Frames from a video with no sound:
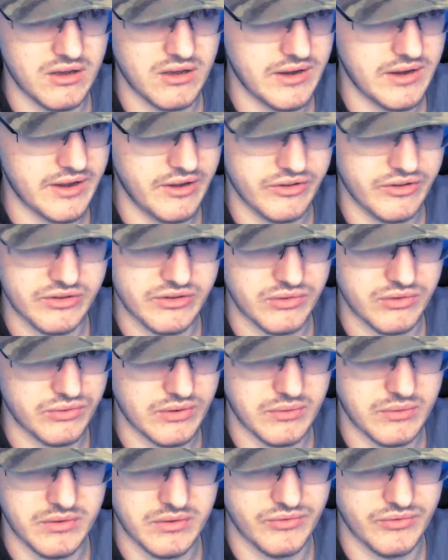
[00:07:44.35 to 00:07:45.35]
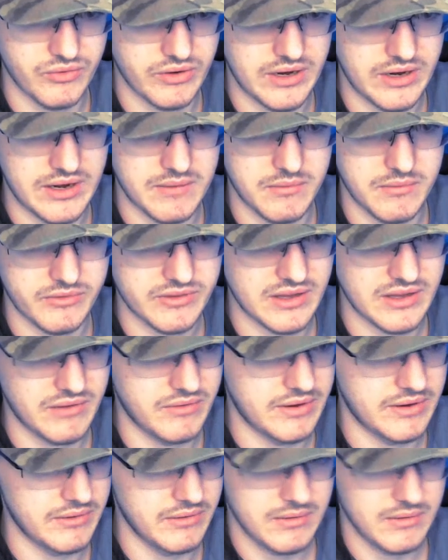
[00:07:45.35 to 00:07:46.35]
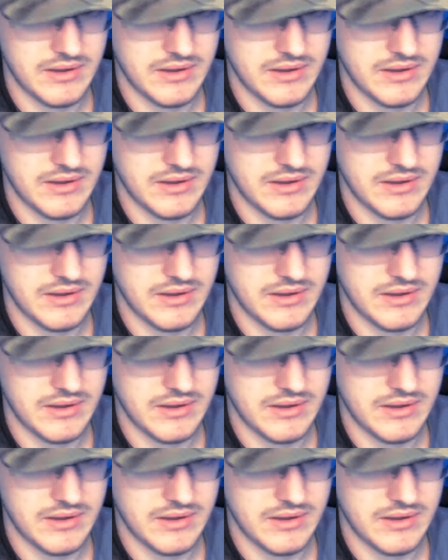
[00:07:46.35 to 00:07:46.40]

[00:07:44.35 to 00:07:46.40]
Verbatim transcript: Inco Stone 3 would have agreed, and most everyone,